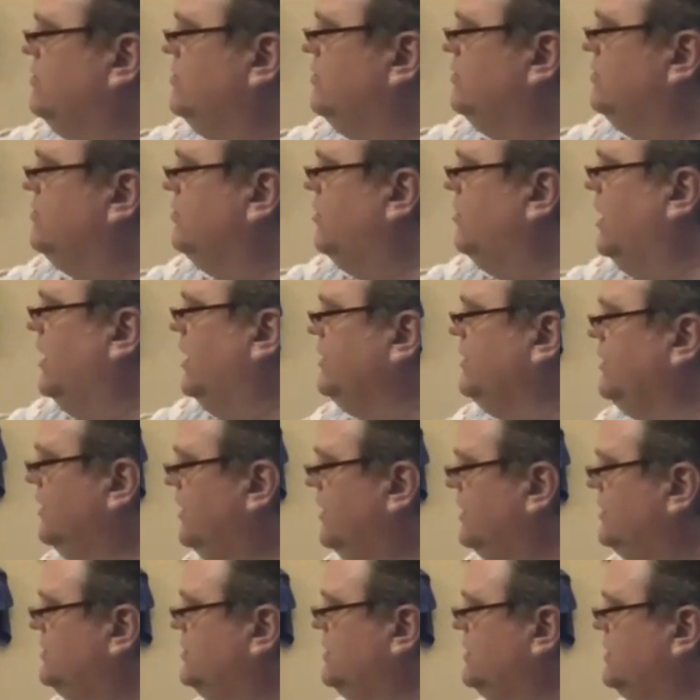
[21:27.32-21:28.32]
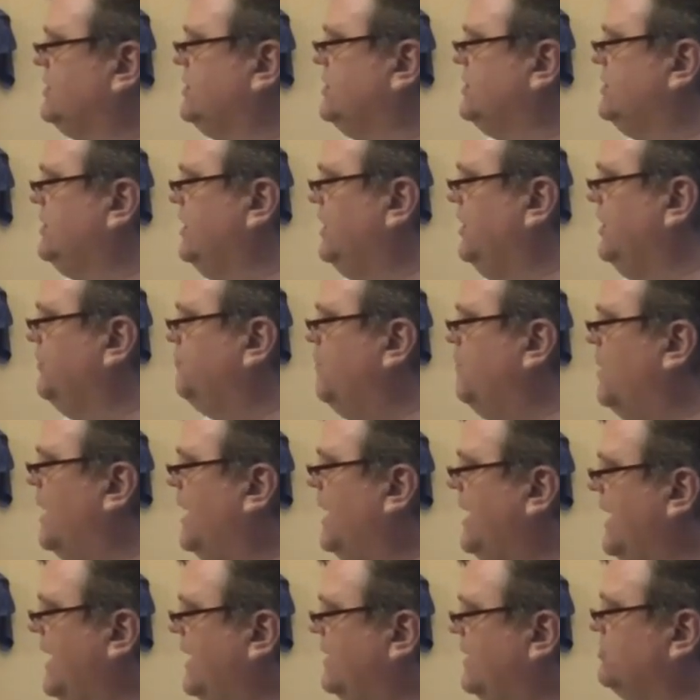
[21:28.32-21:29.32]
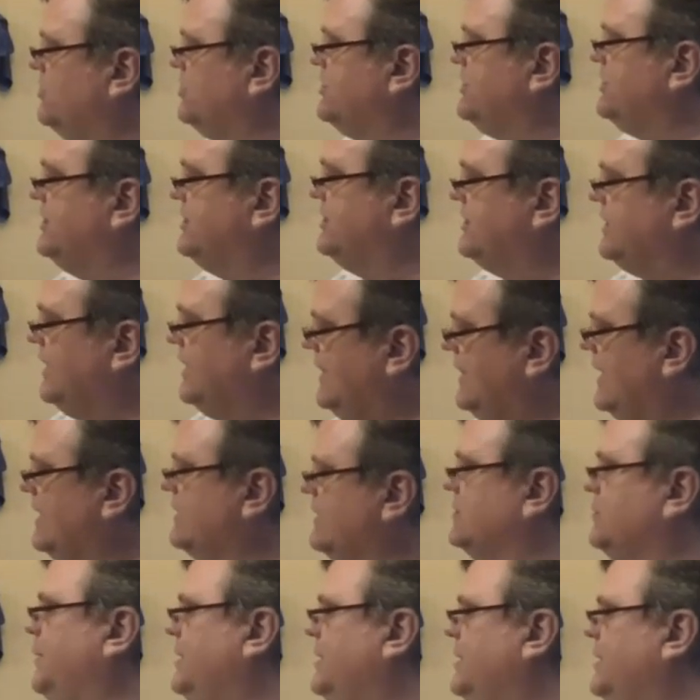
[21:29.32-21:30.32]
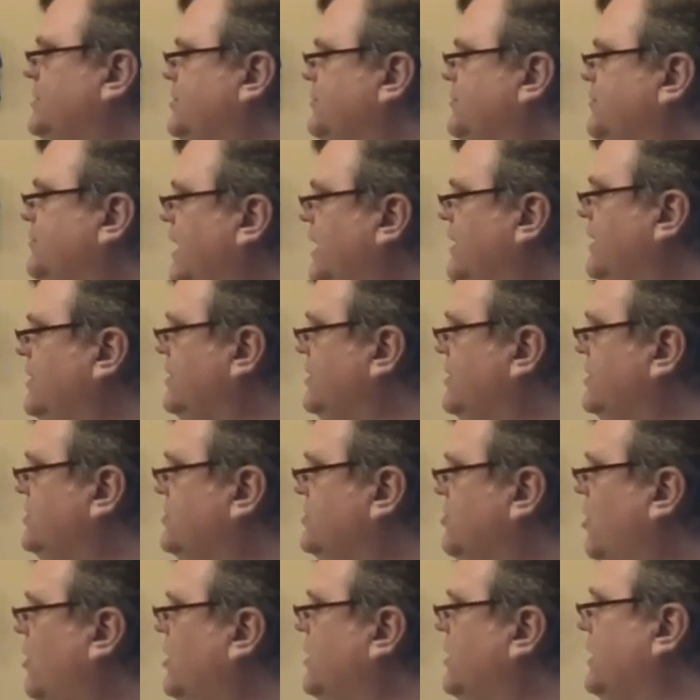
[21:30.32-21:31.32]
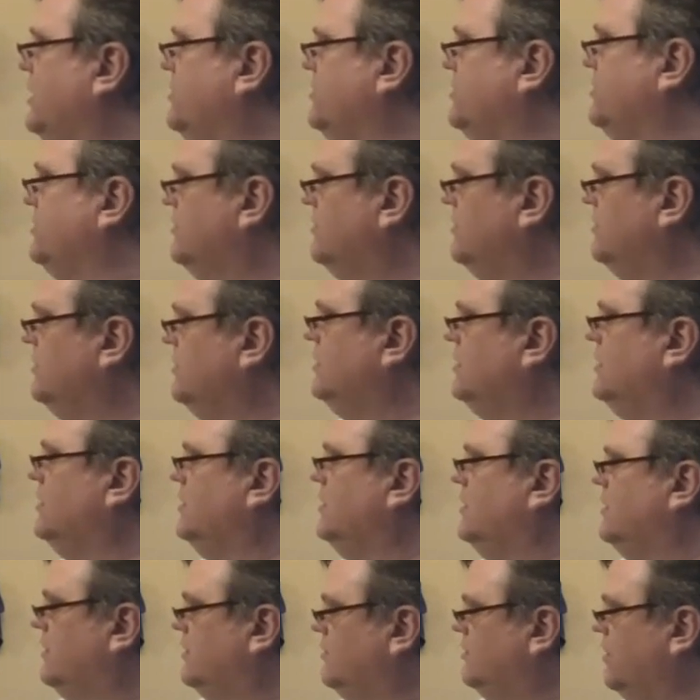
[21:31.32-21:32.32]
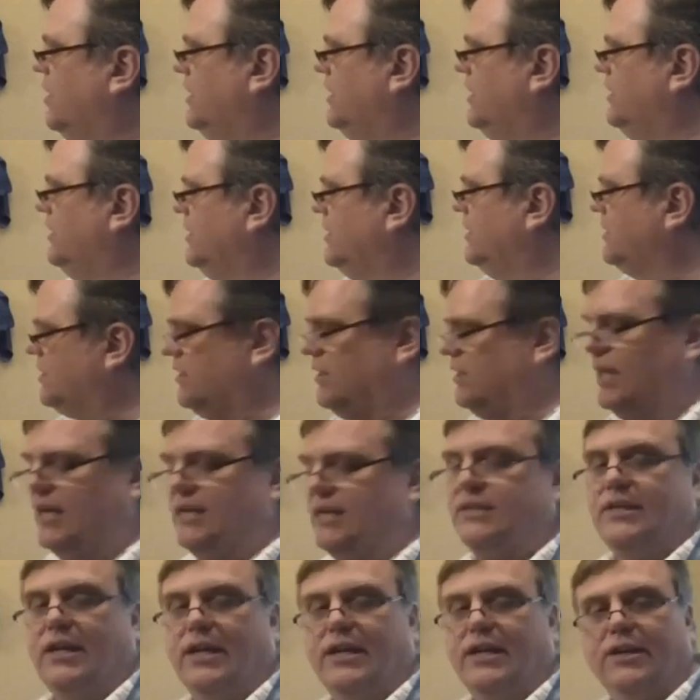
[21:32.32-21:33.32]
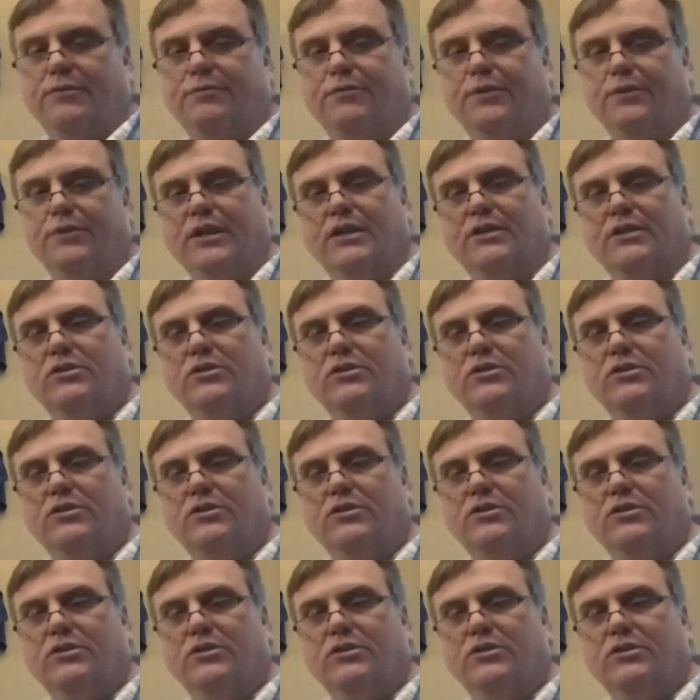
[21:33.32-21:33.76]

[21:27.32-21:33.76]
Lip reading: right? Check to see if my address is the next piece of data that's on it, right? Collect data if it is.